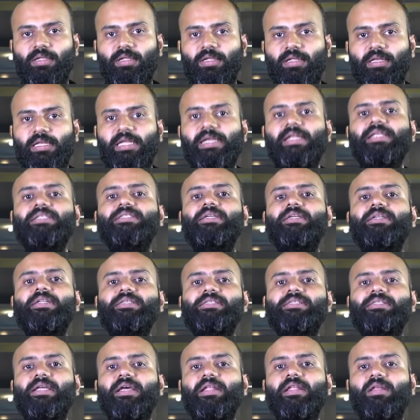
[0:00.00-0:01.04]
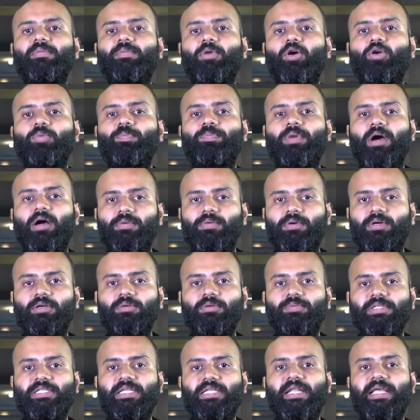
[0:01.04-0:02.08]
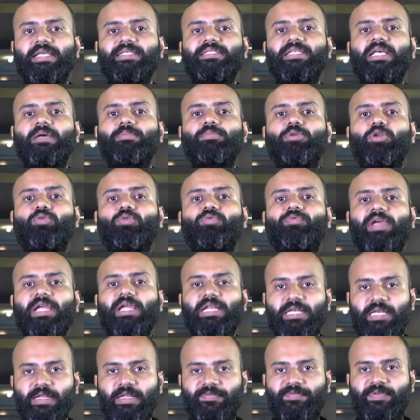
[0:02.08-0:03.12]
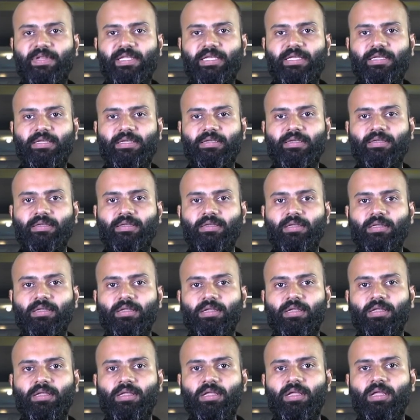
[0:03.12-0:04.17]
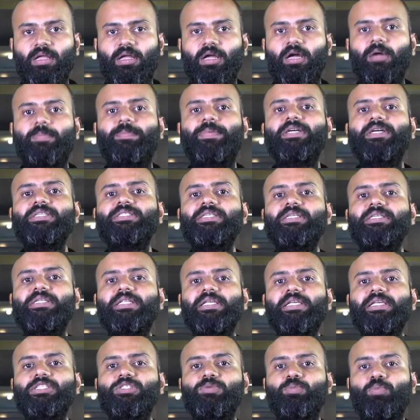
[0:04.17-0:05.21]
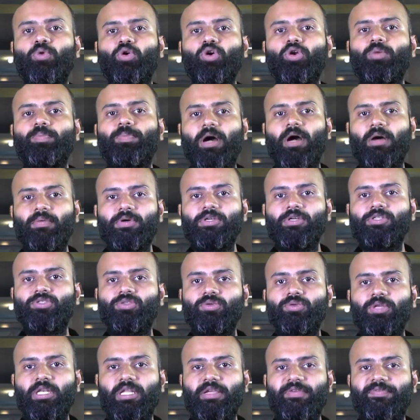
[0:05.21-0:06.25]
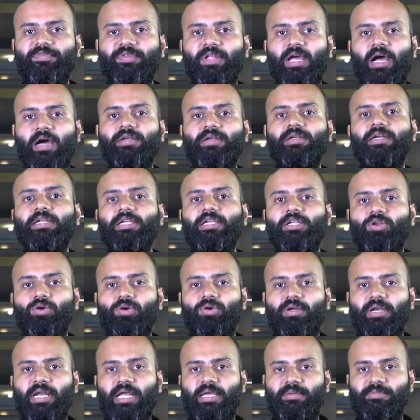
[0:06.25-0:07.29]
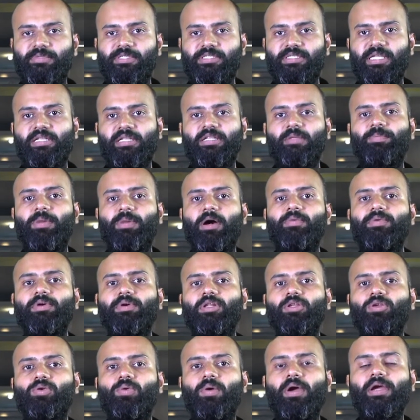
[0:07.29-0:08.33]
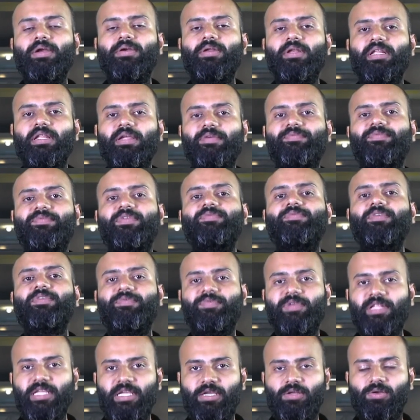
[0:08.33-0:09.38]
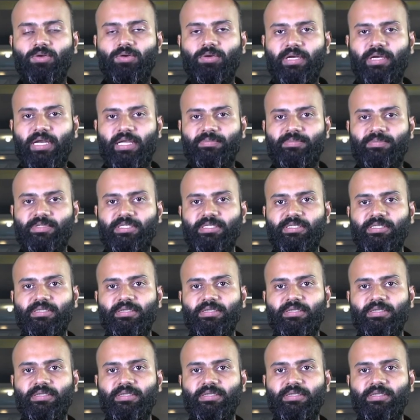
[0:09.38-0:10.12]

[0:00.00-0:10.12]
Let us understand about power with an example of weightlifting. A person needs more power to lift 100 kilograms than the power required to lift 50 kilograms.